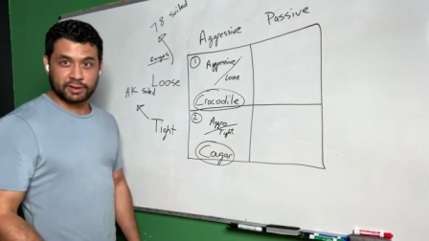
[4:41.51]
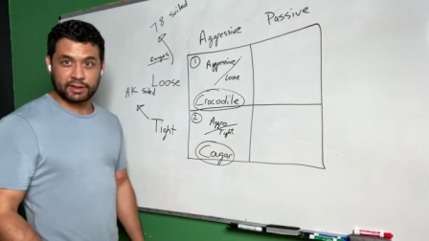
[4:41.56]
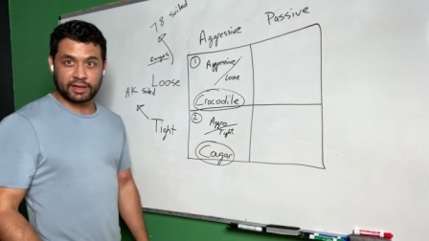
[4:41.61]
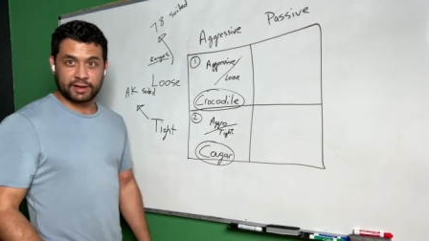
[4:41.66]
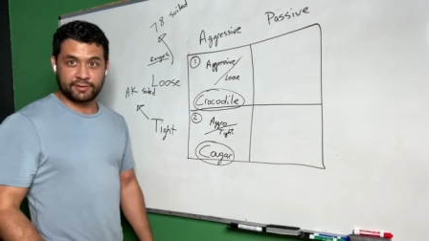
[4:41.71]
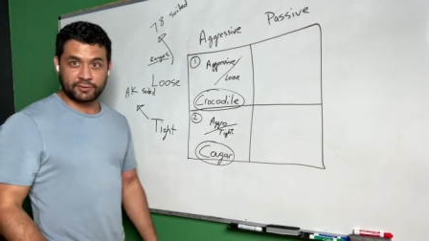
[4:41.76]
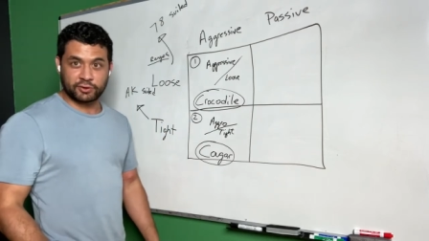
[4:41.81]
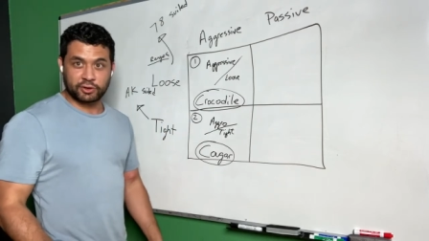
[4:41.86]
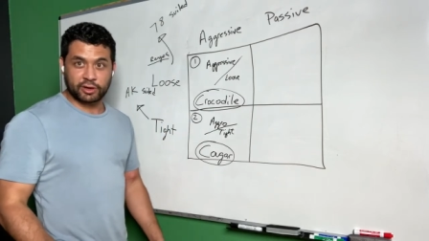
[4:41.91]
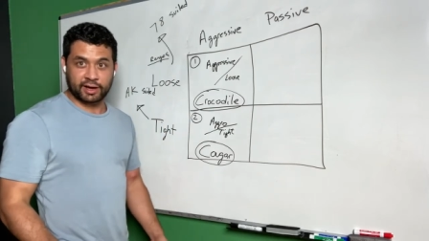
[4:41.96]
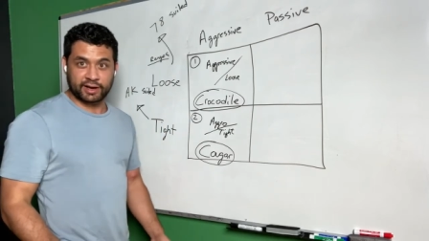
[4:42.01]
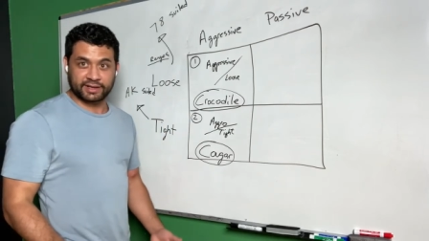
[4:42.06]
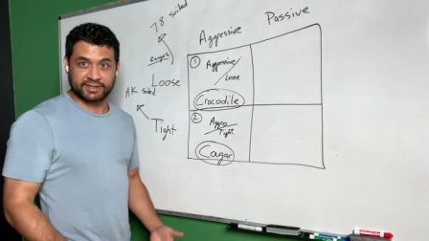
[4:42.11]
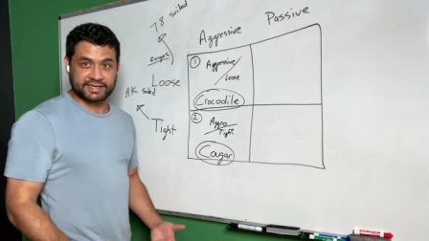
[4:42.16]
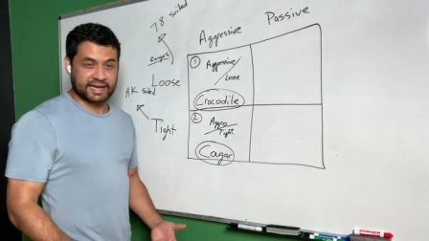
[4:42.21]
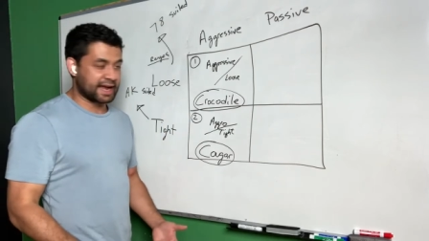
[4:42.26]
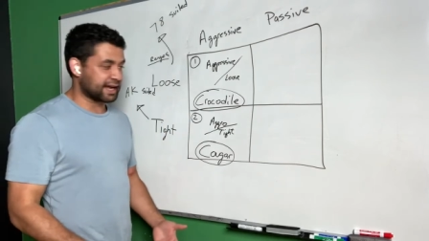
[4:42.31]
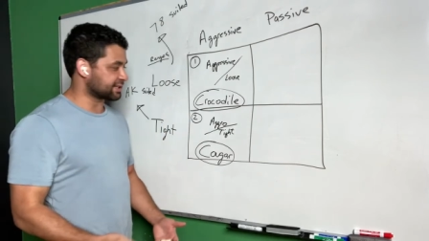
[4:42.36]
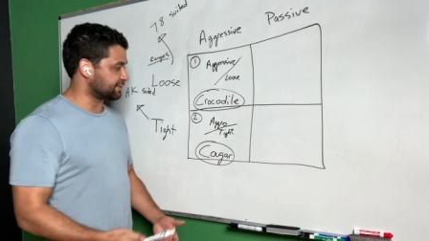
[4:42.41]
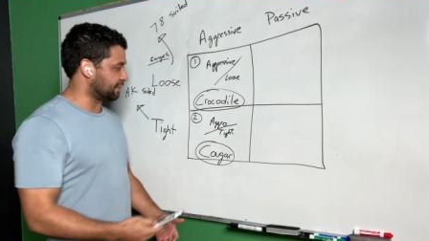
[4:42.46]
if you got
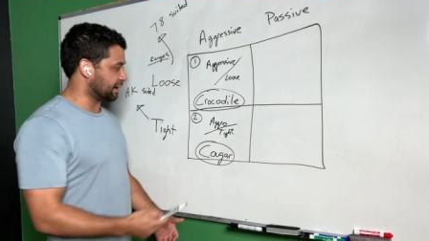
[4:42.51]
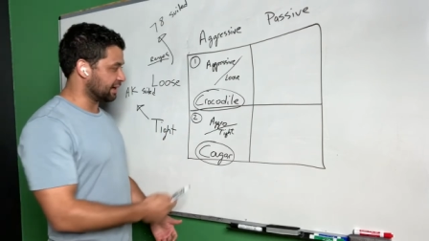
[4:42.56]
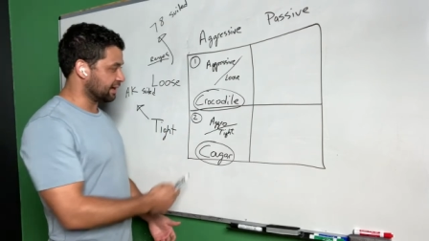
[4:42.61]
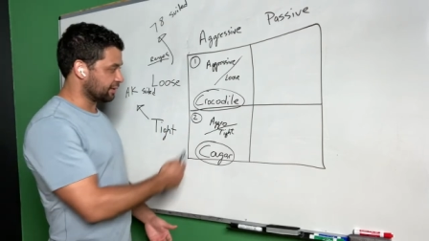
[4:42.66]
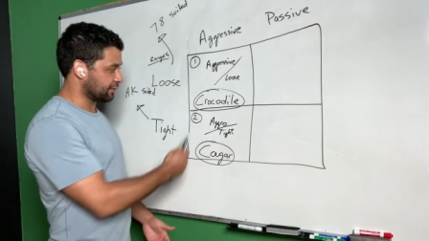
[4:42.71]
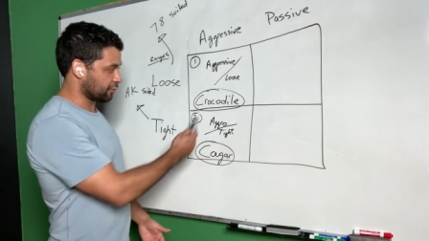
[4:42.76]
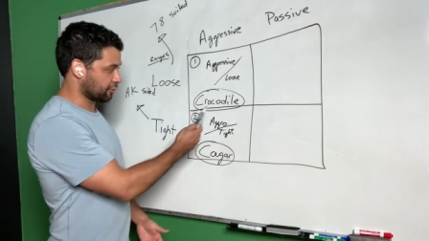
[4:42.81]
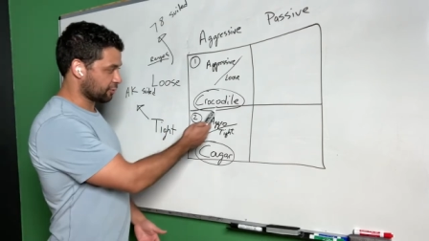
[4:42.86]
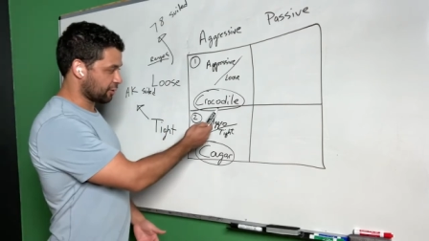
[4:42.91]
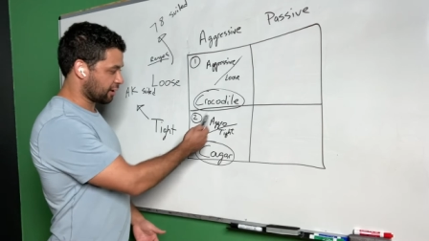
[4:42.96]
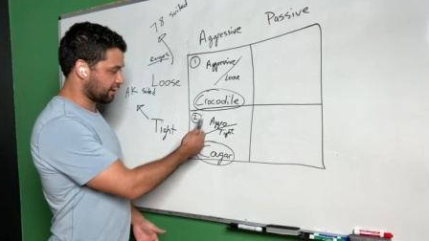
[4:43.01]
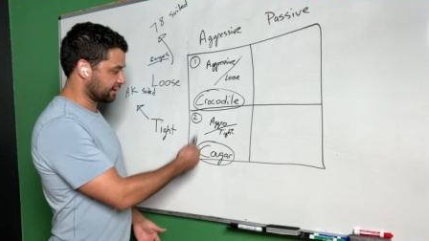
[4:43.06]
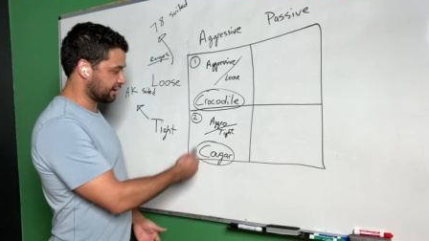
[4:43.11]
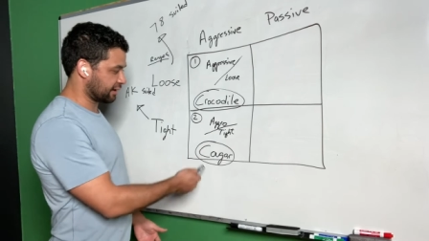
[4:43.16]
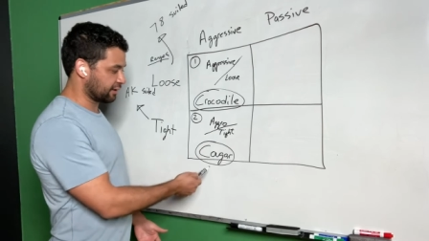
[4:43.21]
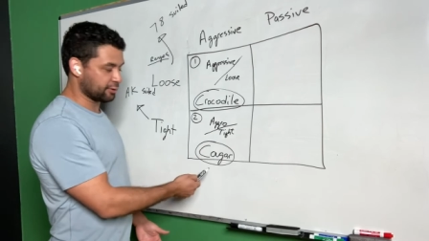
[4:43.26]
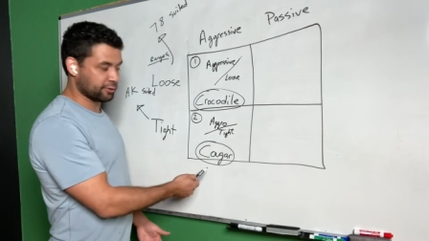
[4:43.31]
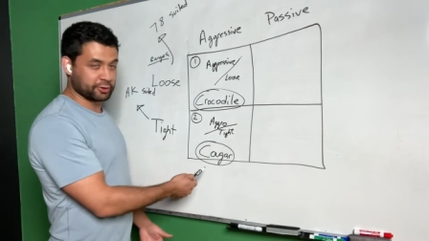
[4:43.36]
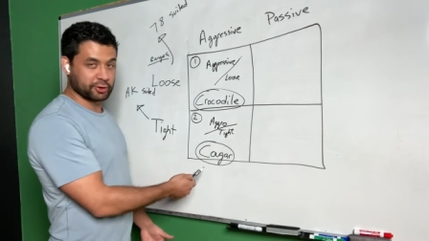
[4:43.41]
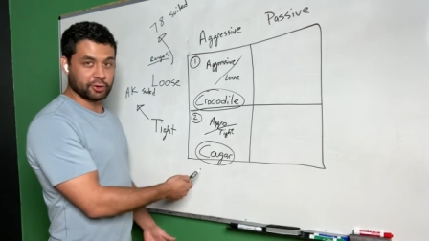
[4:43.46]
attacked by either
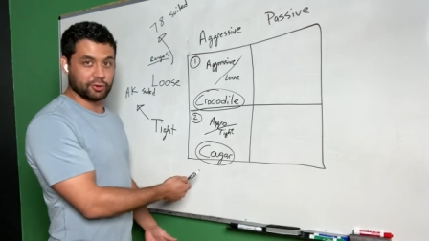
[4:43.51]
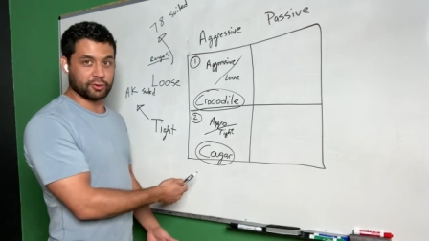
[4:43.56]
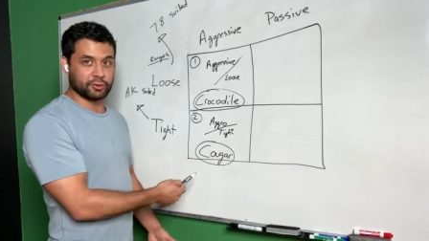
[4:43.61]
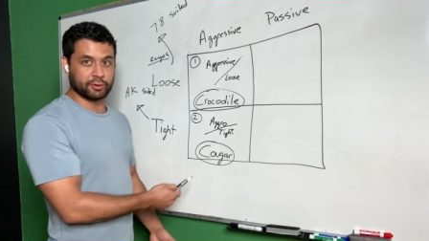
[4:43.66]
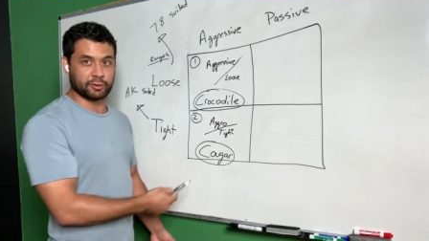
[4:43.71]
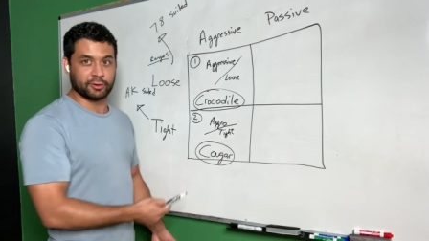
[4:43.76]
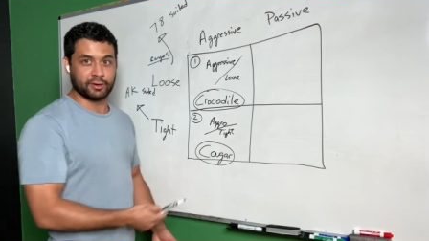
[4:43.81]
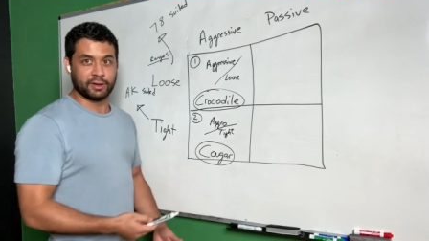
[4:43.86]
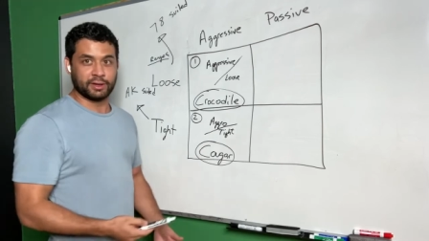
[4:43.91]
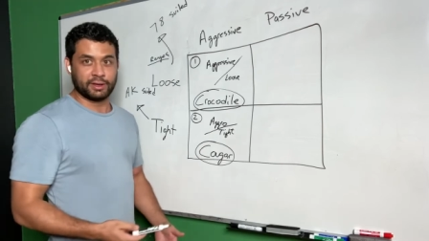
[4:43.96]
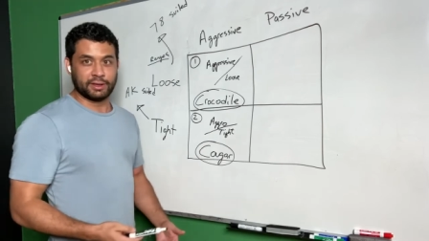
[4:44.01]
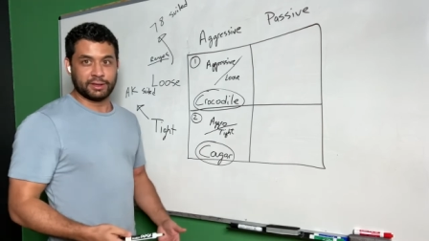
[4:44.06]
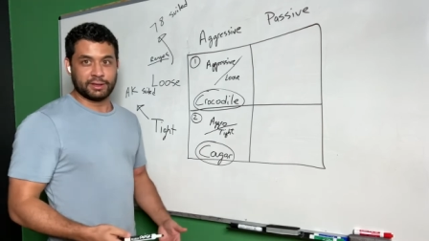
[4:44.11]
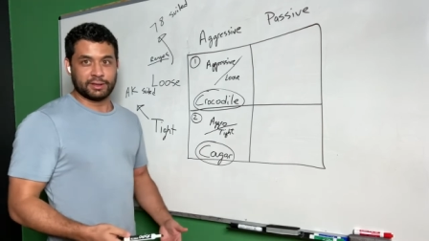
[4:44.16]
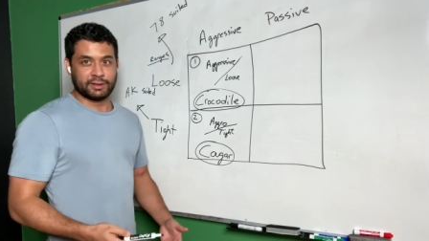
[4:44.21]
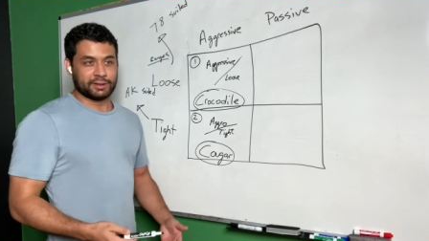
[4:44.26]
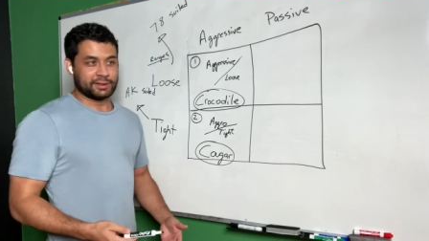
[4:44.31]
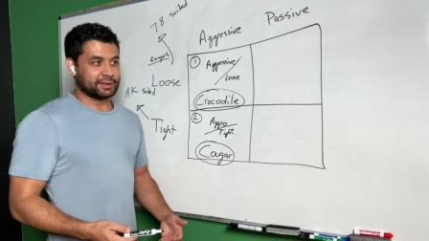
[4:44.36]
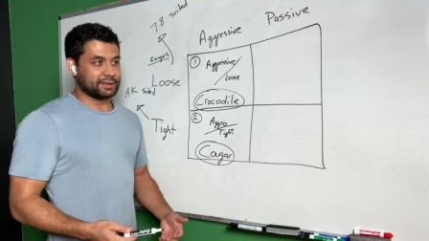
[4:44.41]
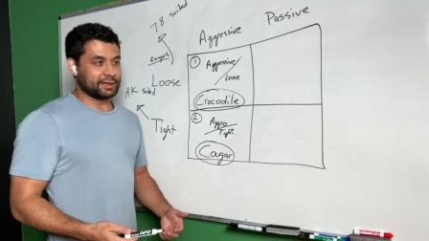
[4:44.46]
crocodile or cougar,
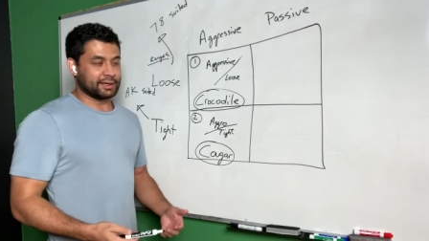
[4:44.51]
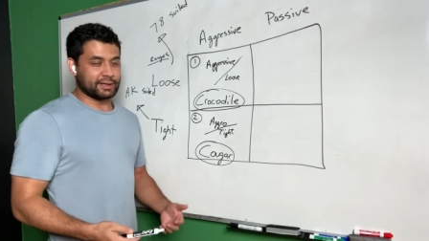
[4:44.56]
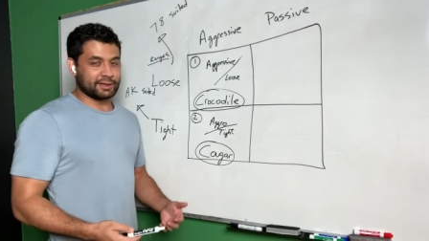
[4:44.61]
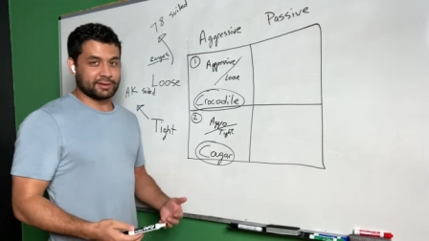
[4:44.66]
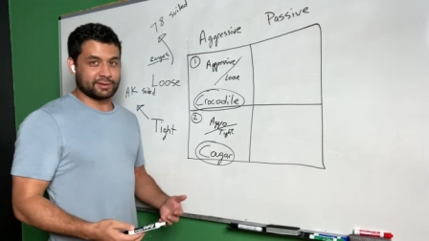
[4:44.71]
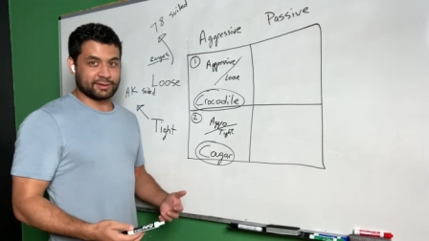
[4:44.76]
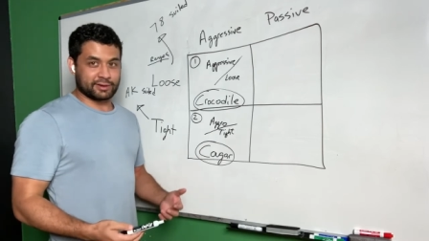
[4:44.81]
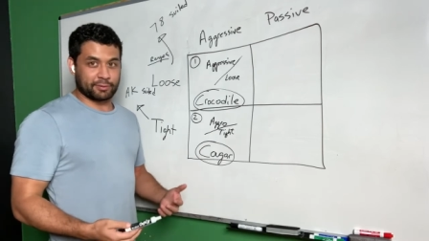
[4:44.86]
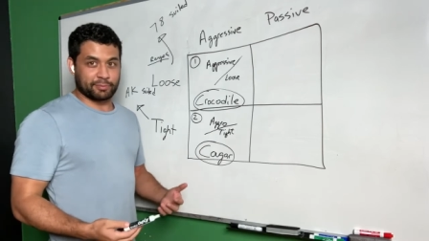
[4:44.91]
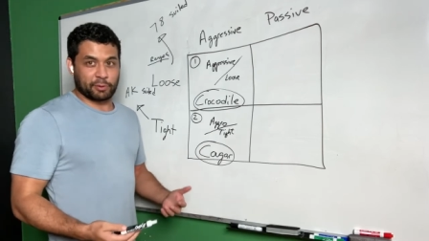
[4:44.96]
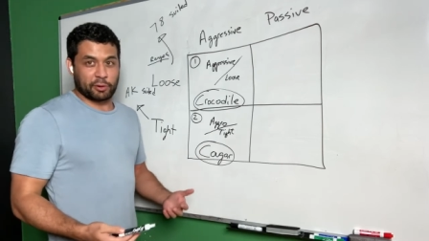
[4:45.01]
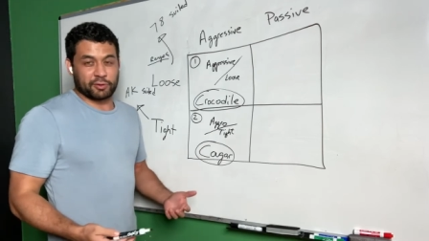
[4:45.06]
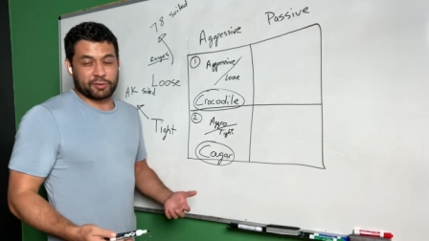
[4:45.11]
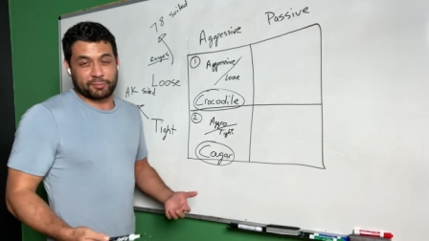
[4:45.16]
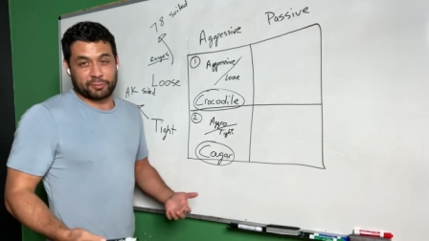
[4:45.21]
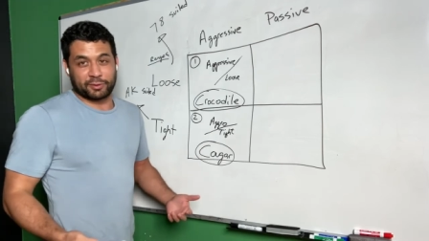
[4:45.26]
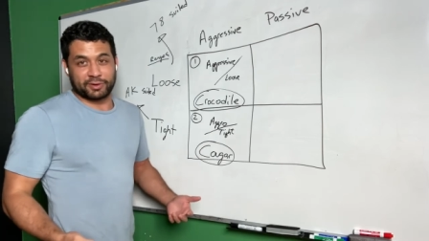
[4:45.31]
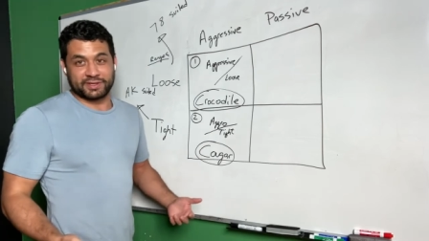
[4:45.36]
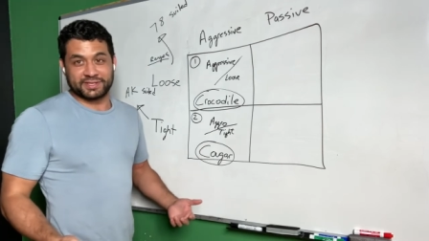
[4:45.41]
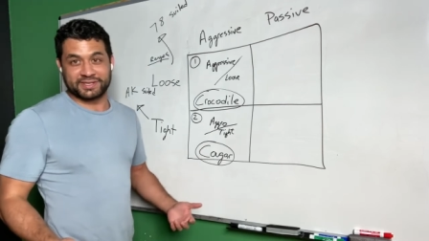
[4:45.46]
they're both
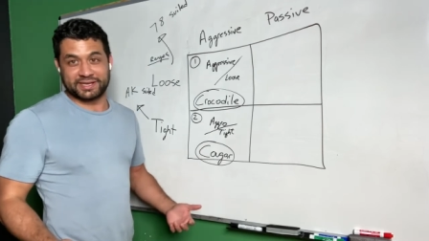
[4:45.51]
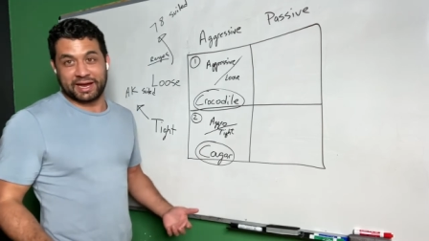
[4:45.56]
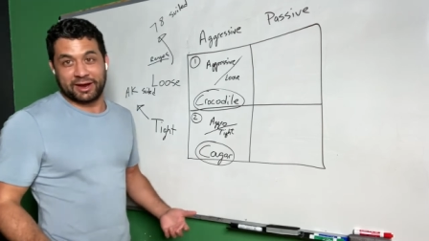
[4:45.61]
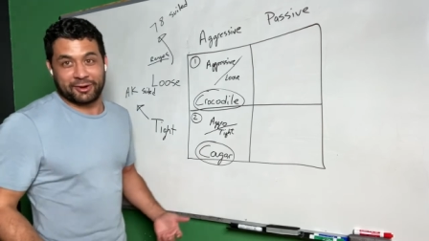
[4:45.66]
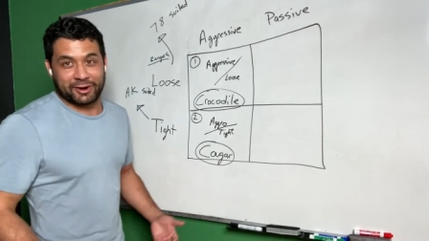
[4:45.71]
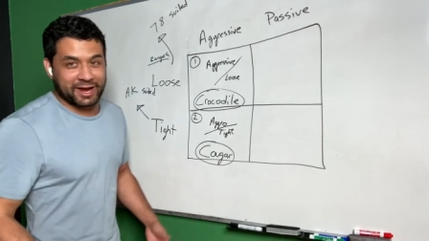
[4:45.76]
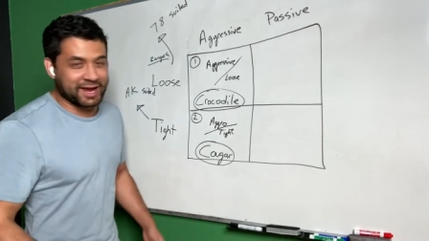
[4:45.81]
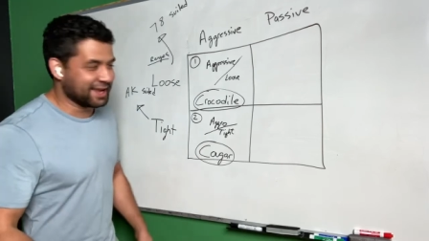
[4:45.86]
pretty scary.